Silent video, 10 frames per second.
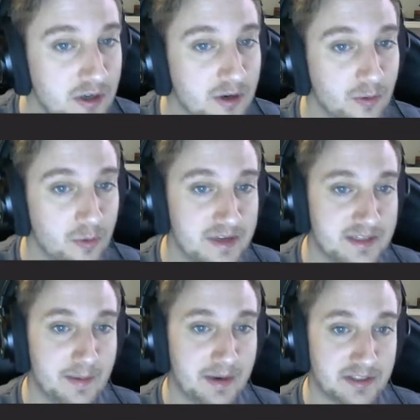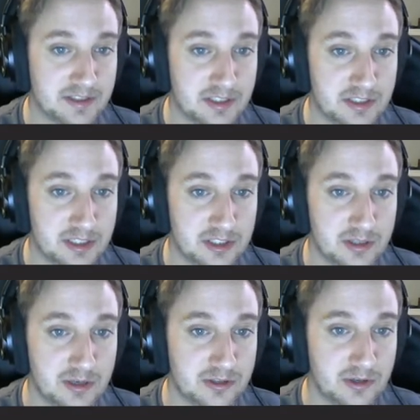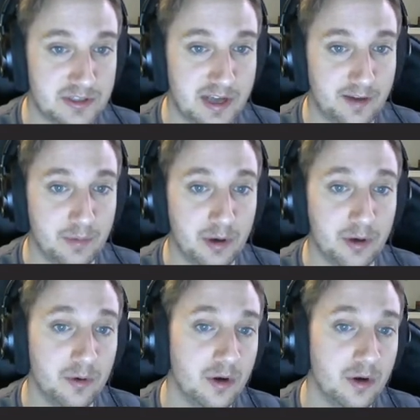reset, because these 2 notes are a down bow,